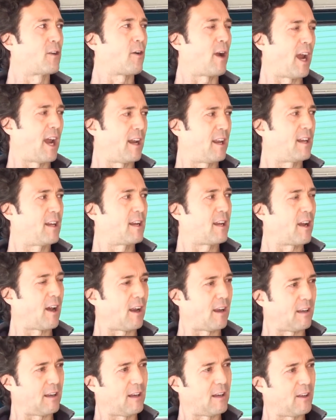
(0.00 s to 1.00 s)
granted, it
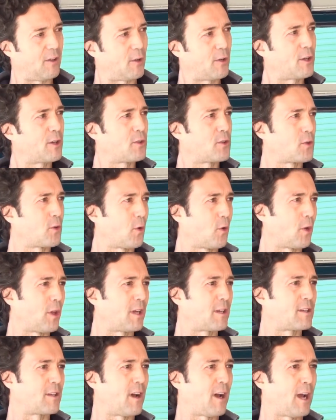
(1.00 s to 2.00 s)
got a little out of control
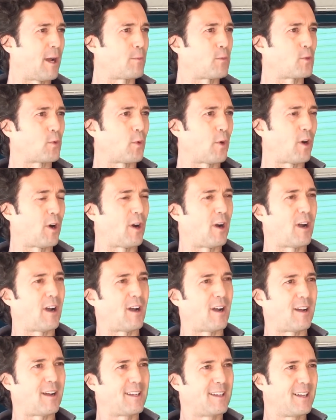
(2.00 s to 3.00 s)
at times
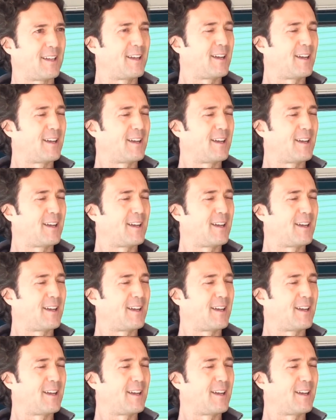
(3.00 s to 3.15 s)
where